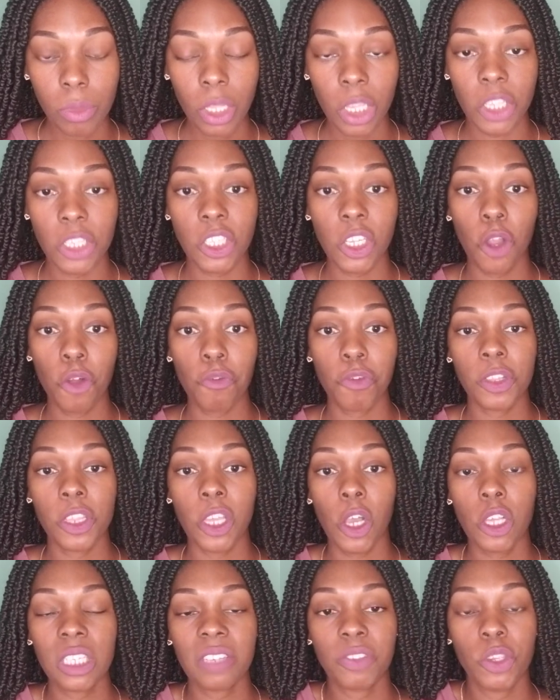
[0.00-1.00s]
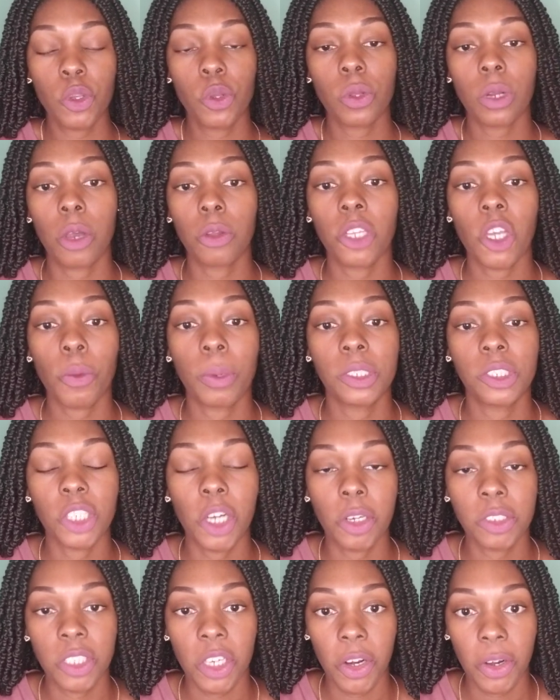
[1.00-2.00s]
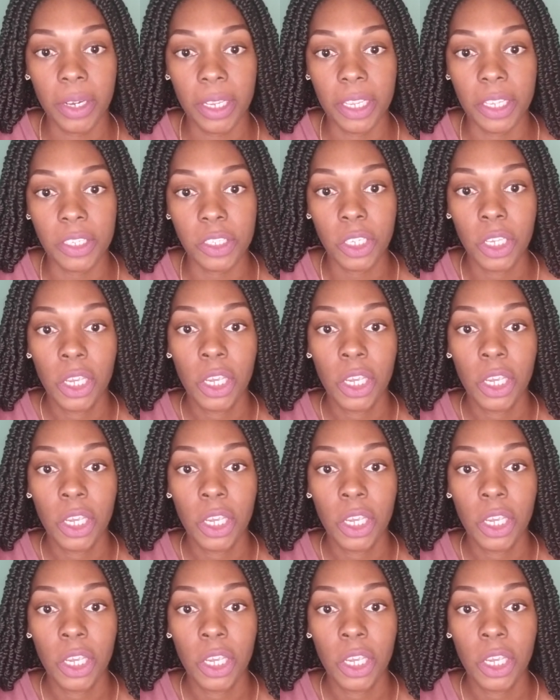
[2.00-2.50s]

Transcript: So for those of you who don't know what church hurt is